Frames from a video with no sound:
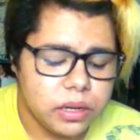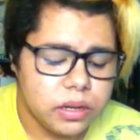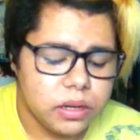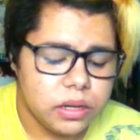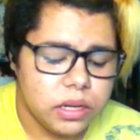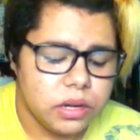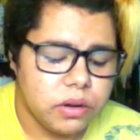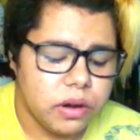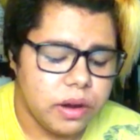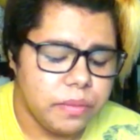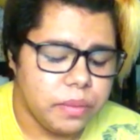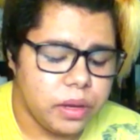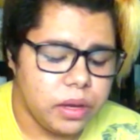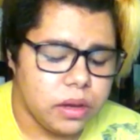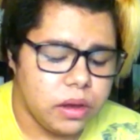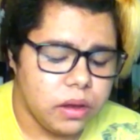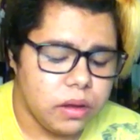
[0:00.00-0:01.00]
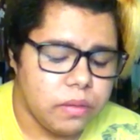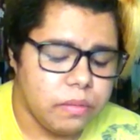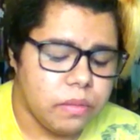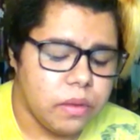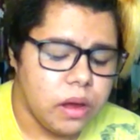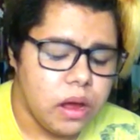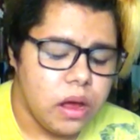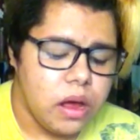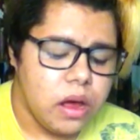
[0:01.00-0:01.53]
Um, I do
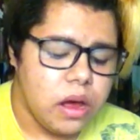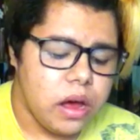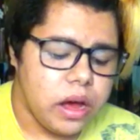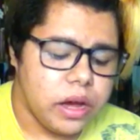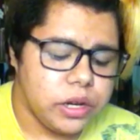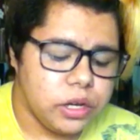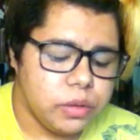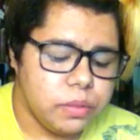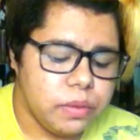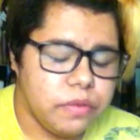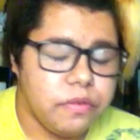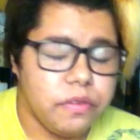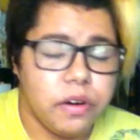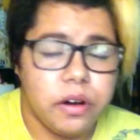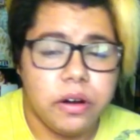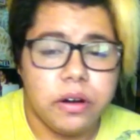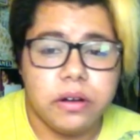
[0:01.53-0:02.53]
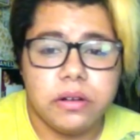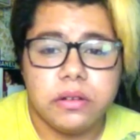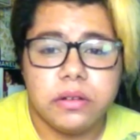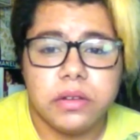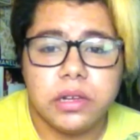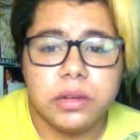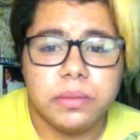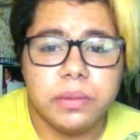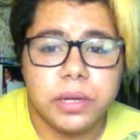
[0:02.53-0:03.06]
prefer to be tweeted
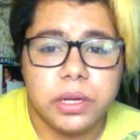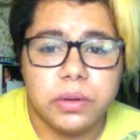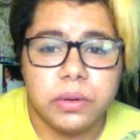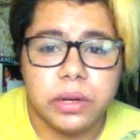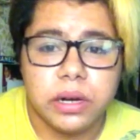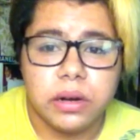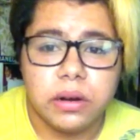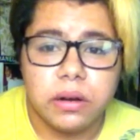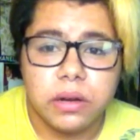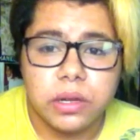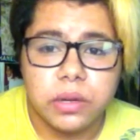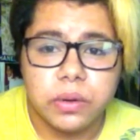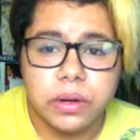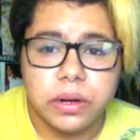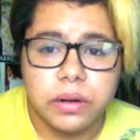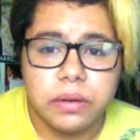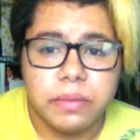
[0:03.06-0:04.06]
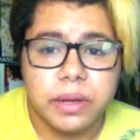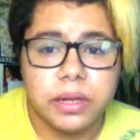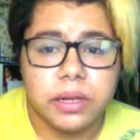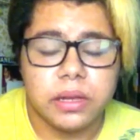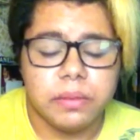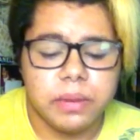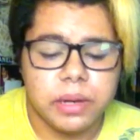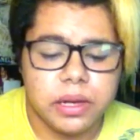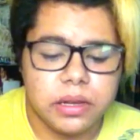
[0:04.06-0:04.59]
on Twitter mainly because I check
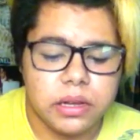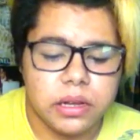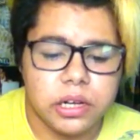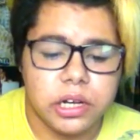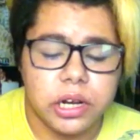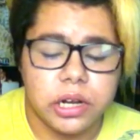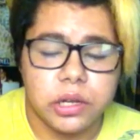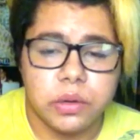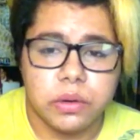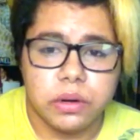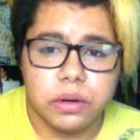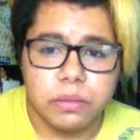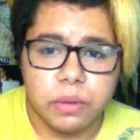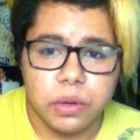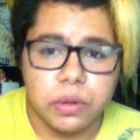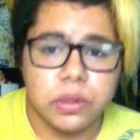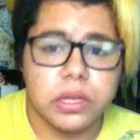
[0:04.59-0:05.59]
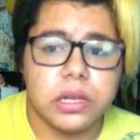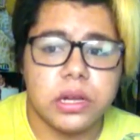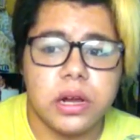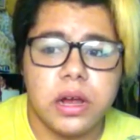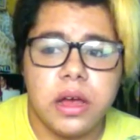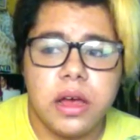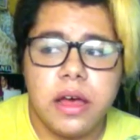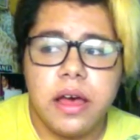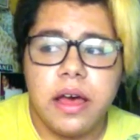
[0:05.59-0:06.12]
Twitter most and I
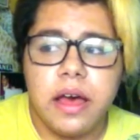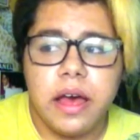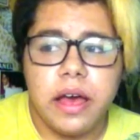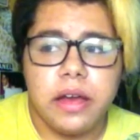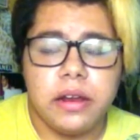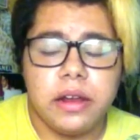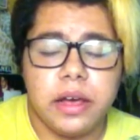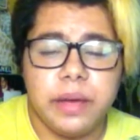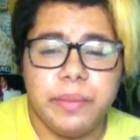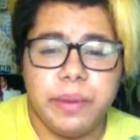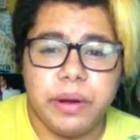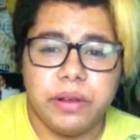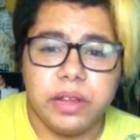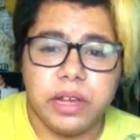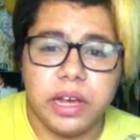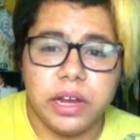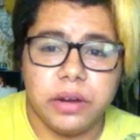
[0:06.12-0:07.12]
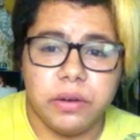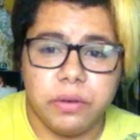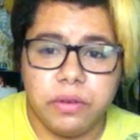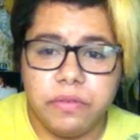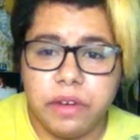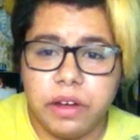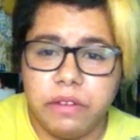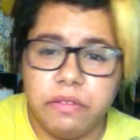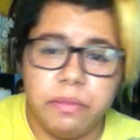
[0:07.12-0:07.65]
barely get notified from anything else.